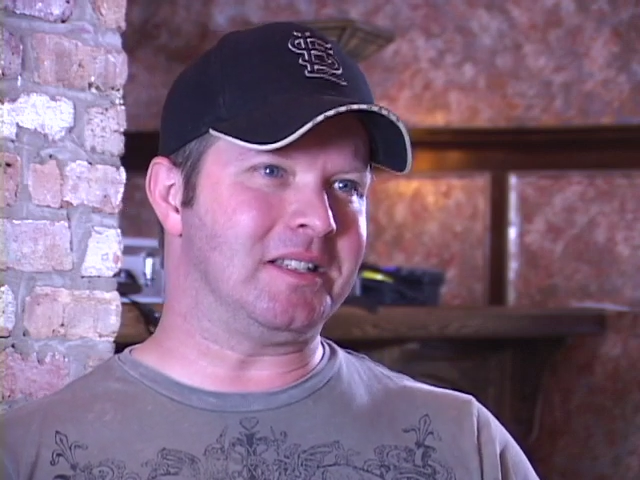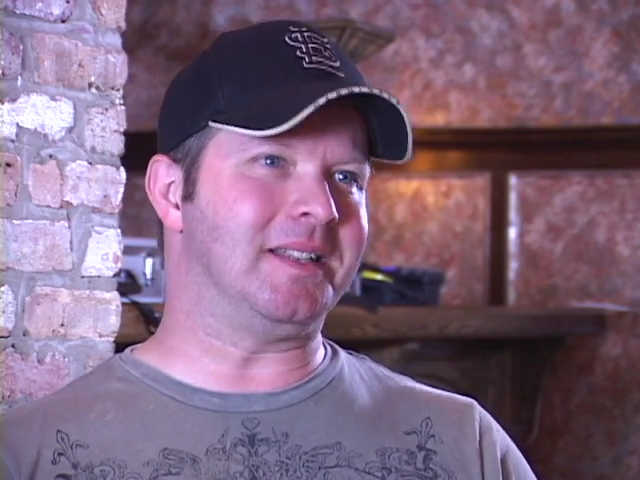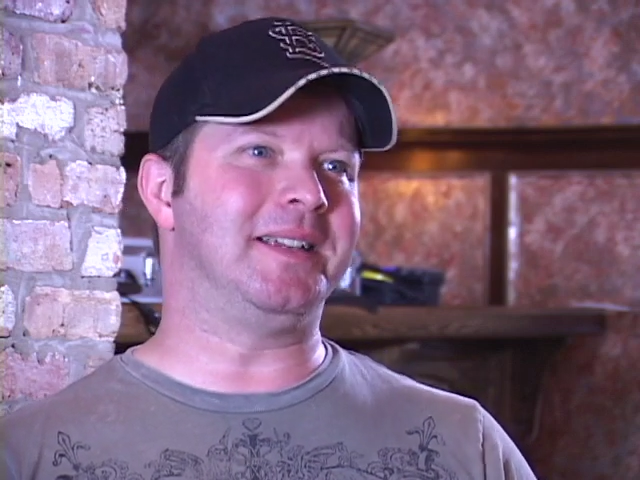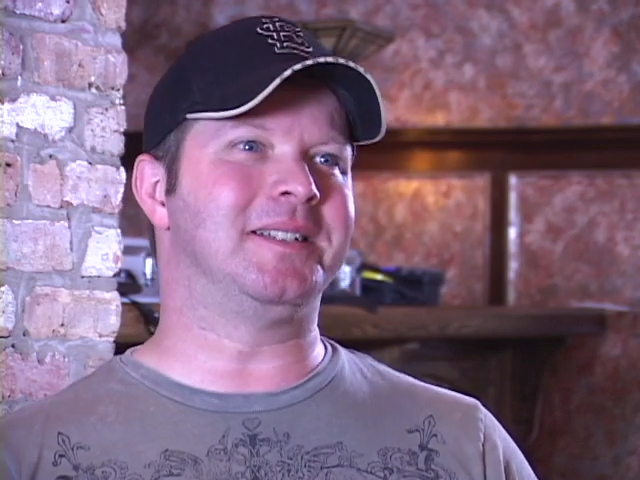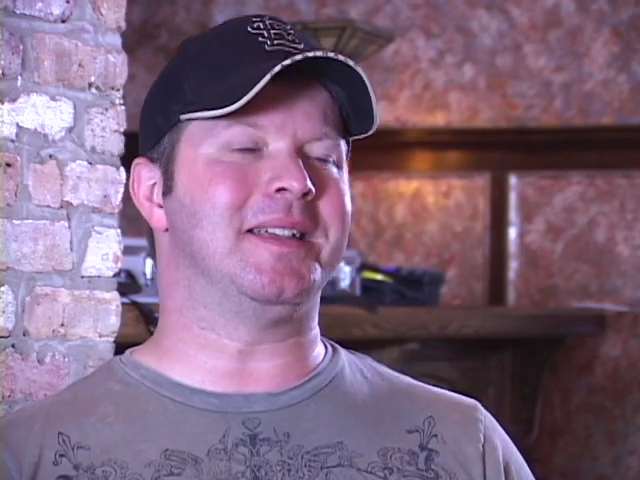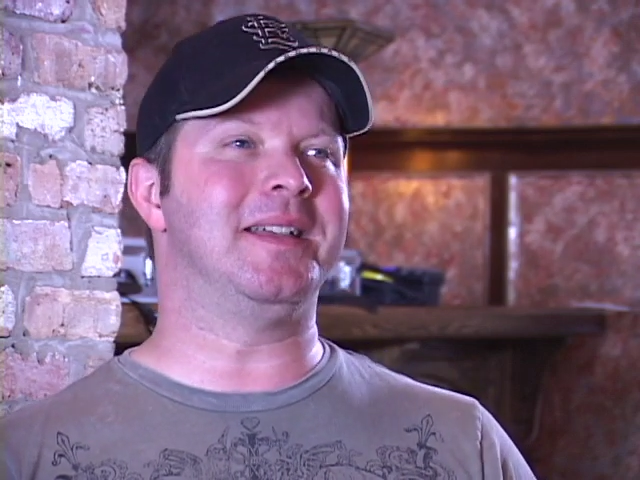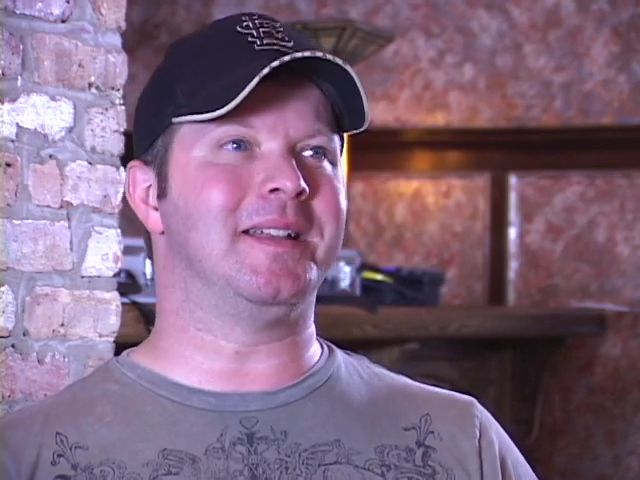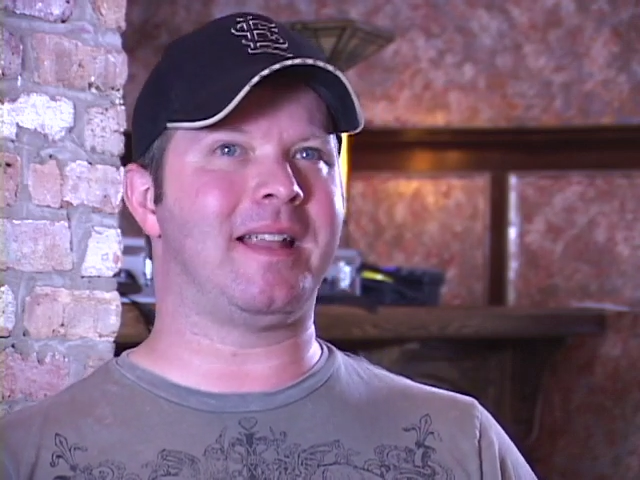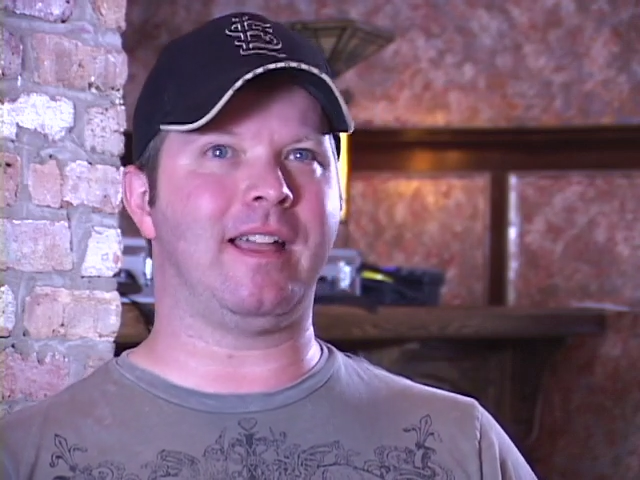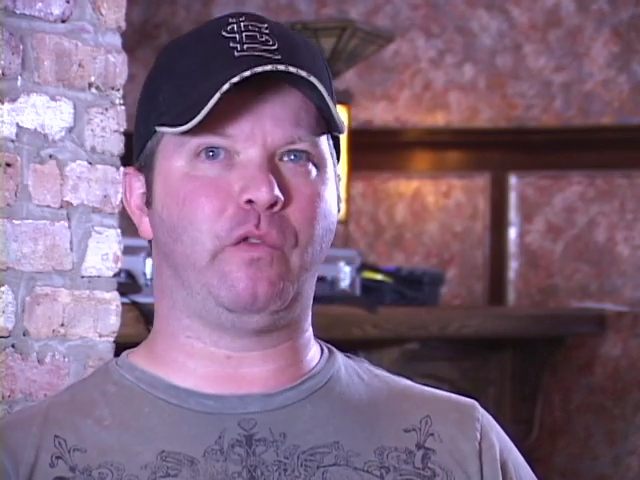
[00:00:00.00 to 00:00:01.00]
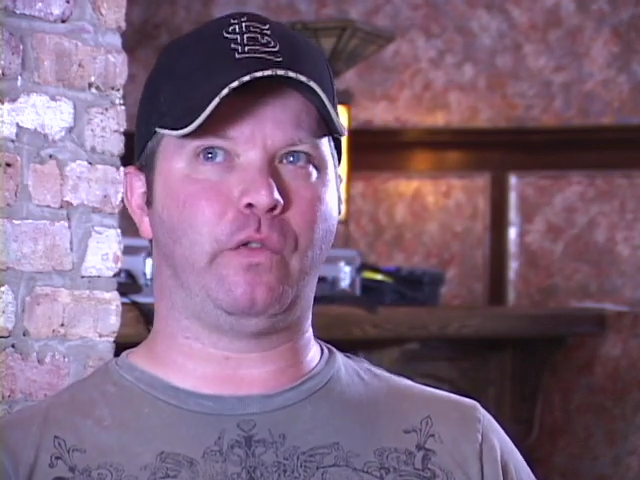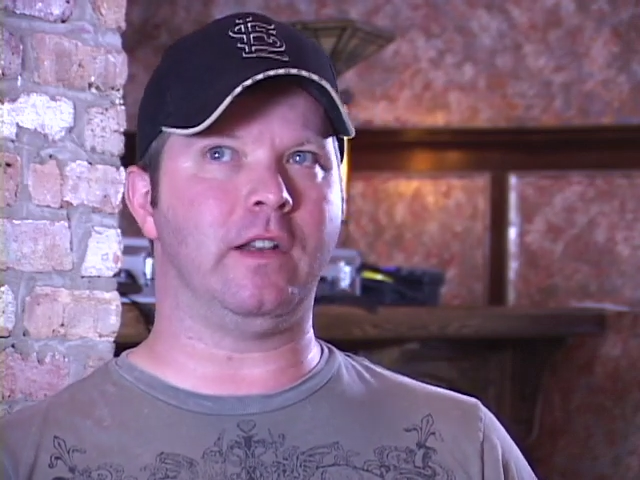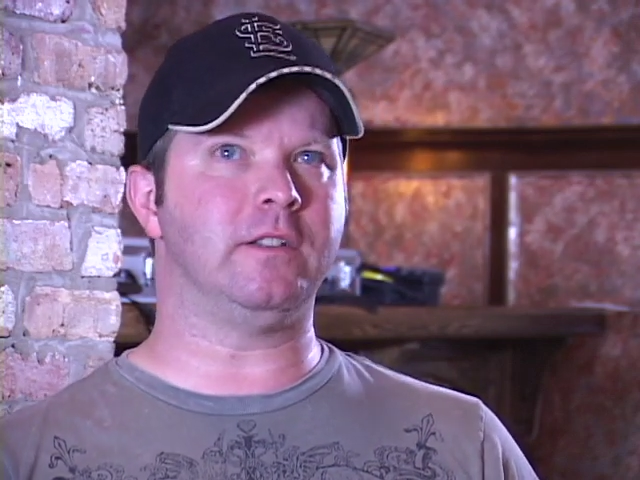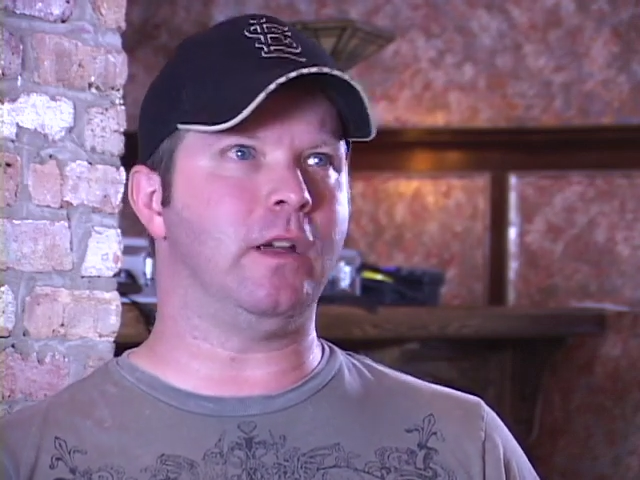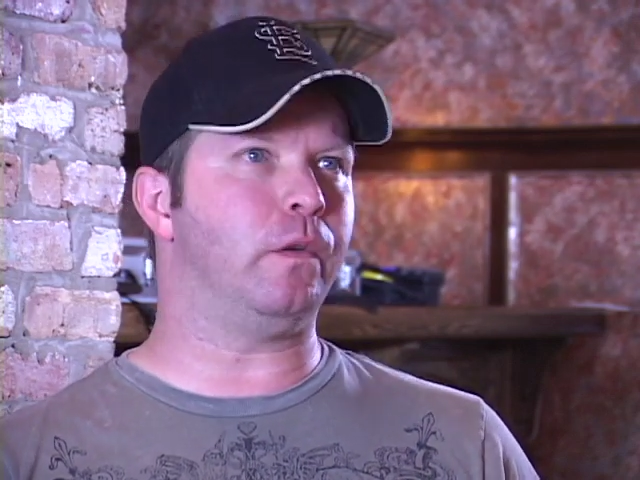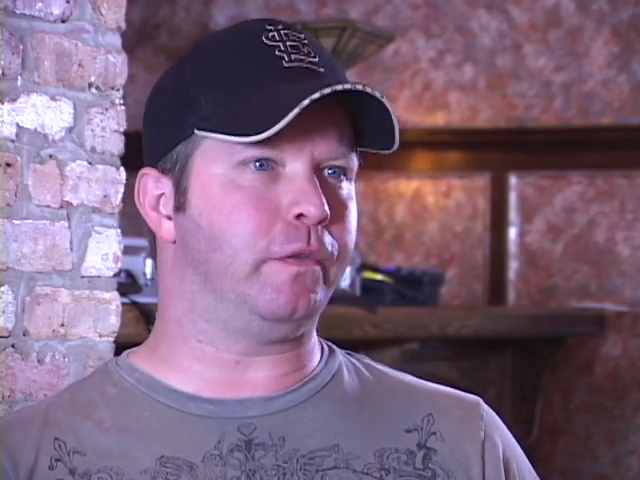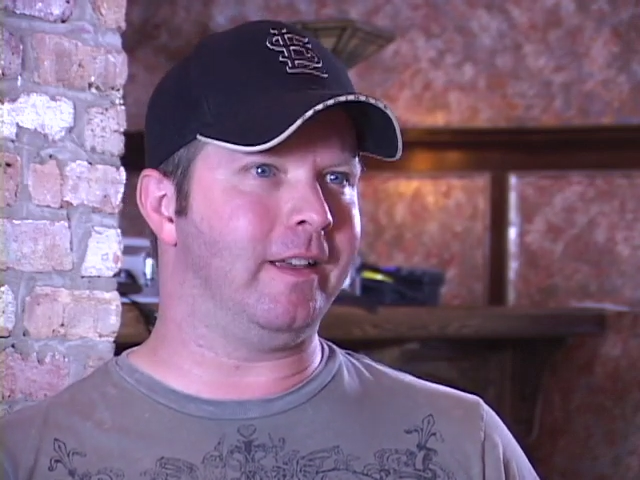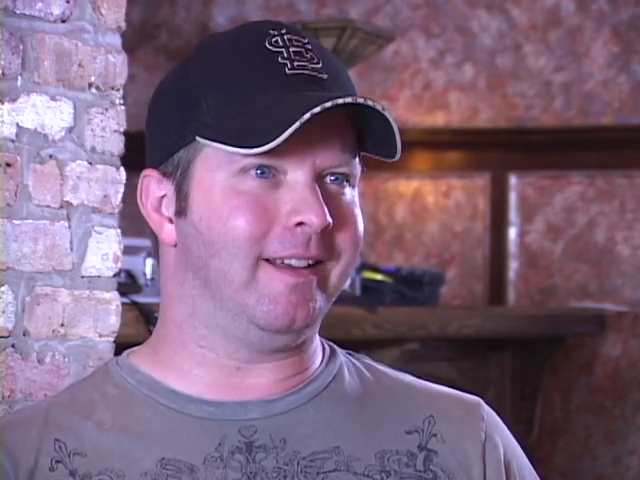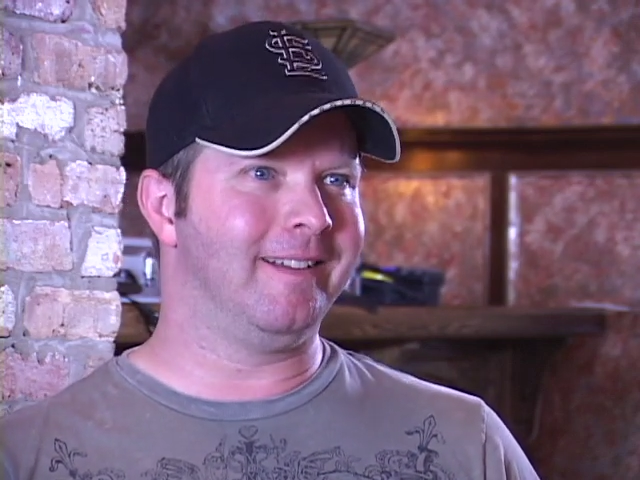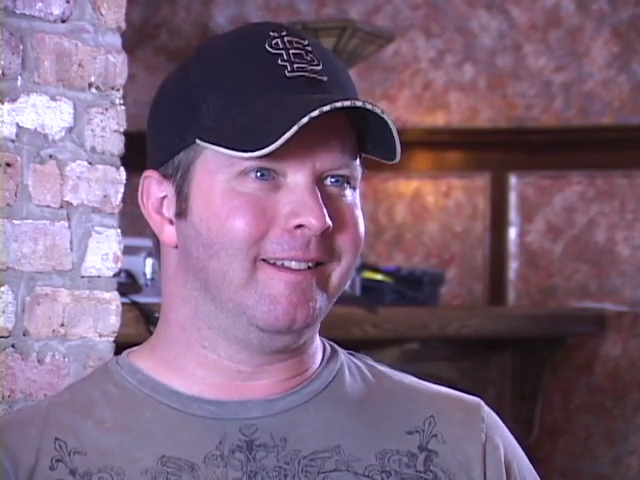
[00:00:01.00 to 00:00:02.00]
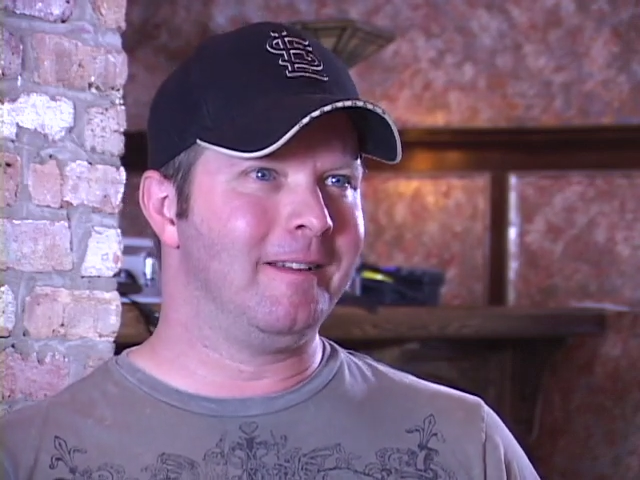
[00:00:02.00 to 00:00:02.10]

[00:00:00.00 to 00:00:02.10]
things in like Philadelphia,